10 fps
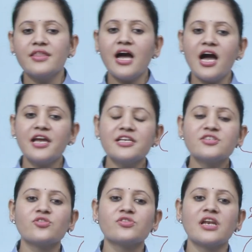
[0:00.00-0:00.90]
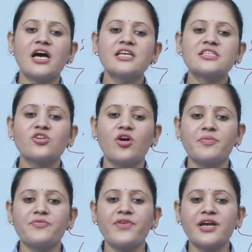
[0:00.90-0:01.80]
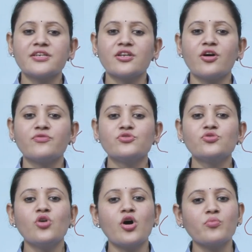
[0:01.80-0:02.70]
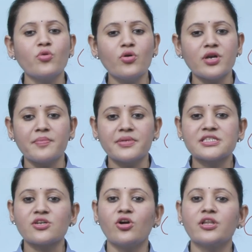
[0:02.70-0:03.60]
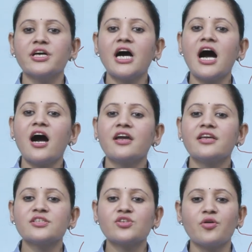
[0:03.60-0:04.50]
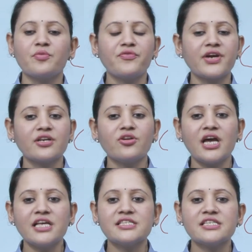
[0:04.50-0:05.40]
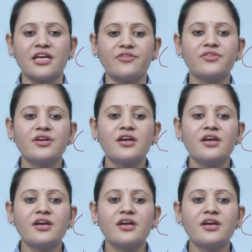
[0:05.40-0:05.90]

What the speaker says: The highest or the last common factor of two or more numbers called the highest common factor or HCF.